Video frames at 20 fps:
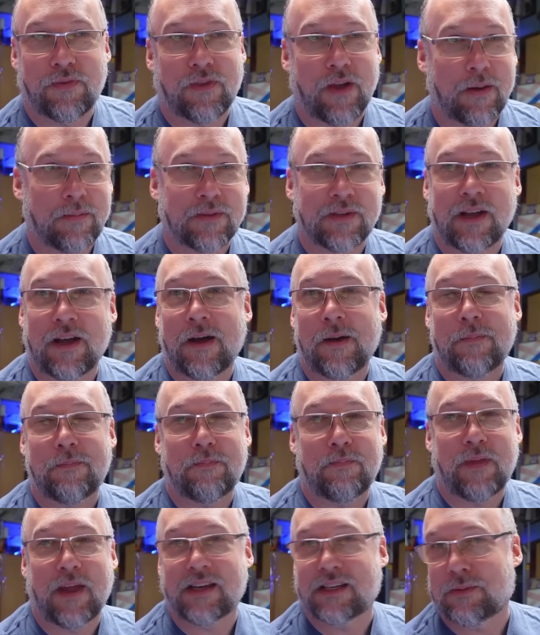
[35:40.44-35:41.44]
thumbs up.
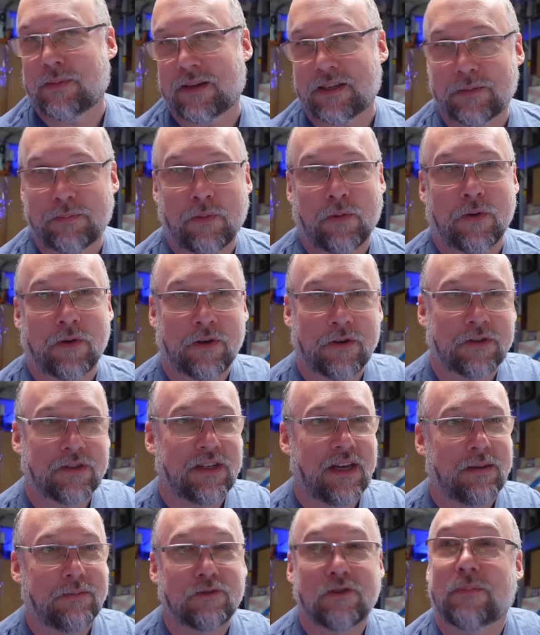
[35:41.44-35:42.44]
Thanks to my supporters.
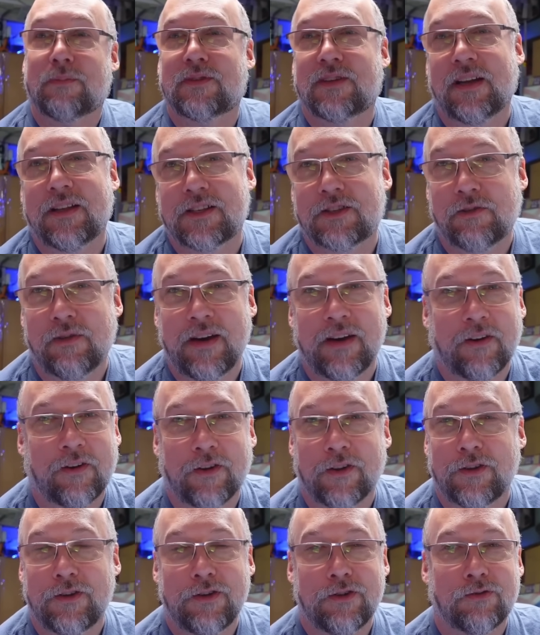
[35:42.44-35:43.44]
Names are up the side of the screen.
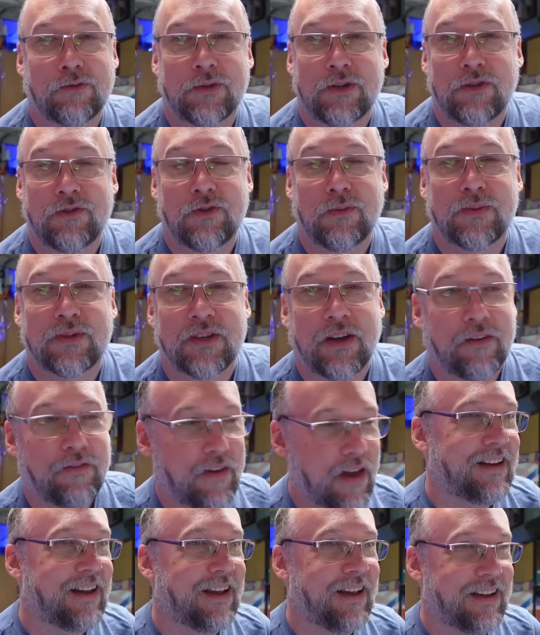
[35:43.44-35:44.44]
All the usual YouTube stuff.
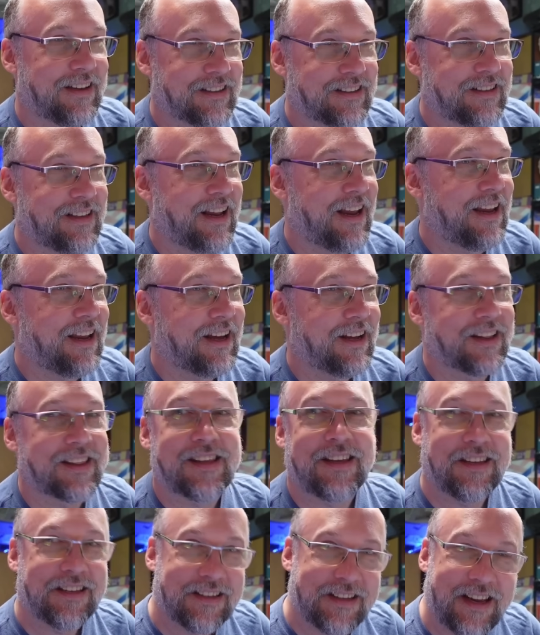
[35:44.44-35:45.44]
And stay
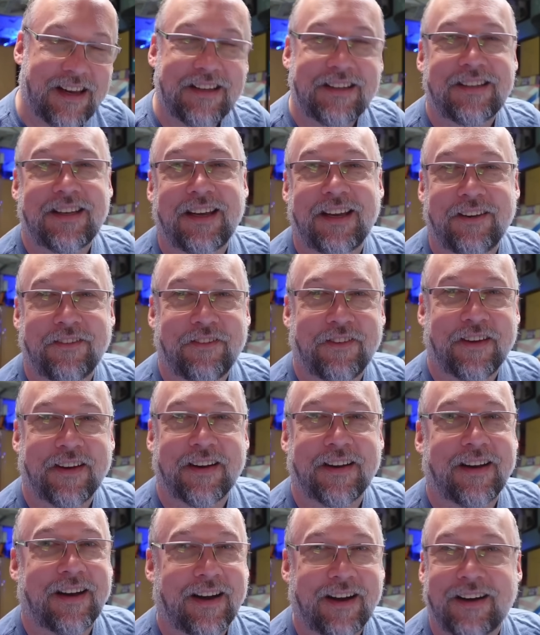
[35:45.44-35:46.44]
healthy, stay safe,
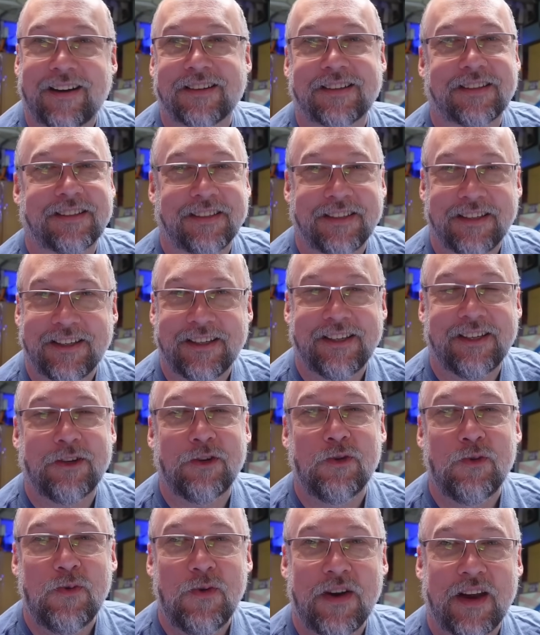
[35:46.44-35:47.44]
and I'll see
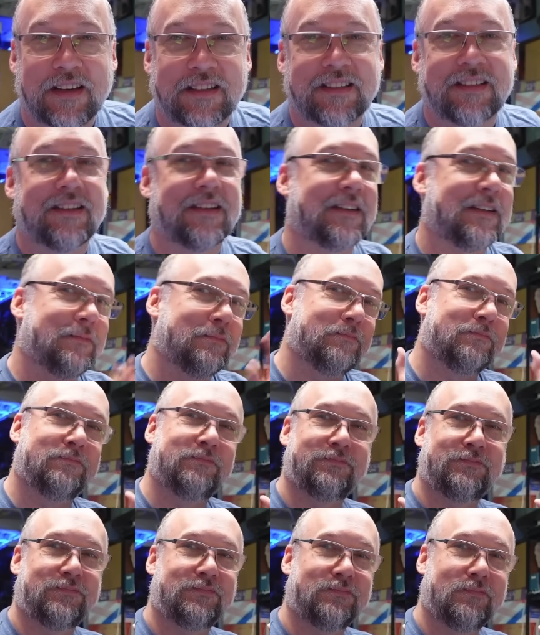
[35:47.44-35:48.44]
you next time.
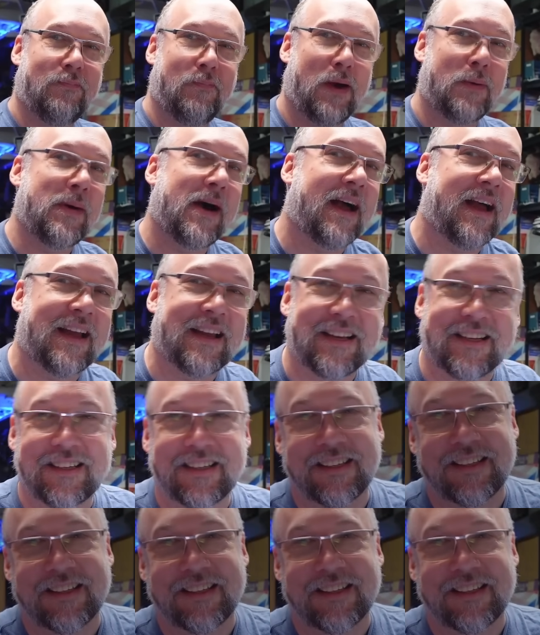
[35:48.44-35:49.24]
Bye-bye.